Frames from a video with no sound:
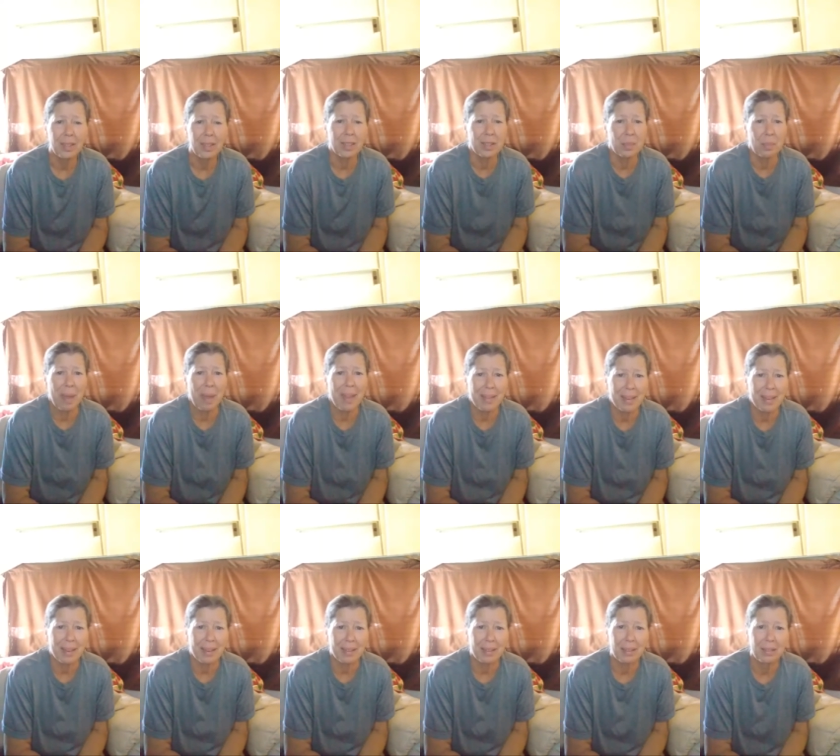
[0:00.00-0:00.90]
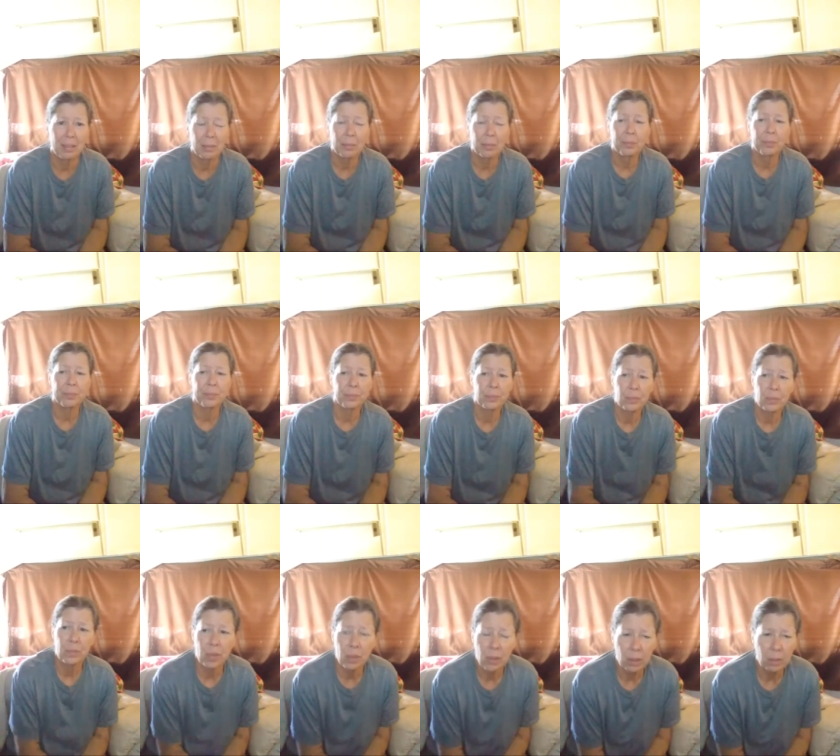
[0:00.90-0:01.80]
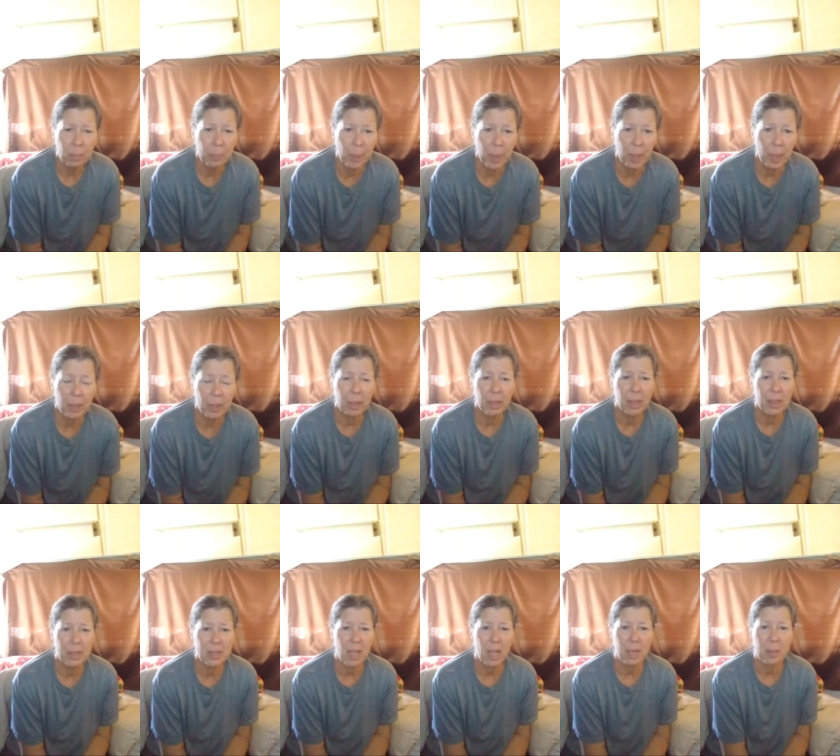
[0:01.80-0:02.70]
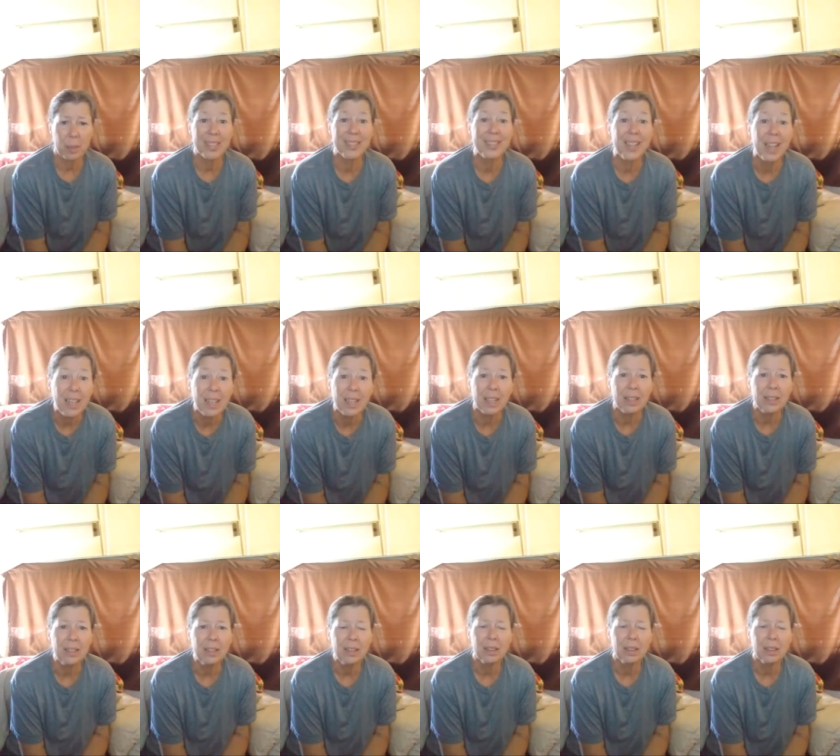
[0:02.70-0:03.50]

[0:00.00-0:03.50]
It's manic, but it's got to be done.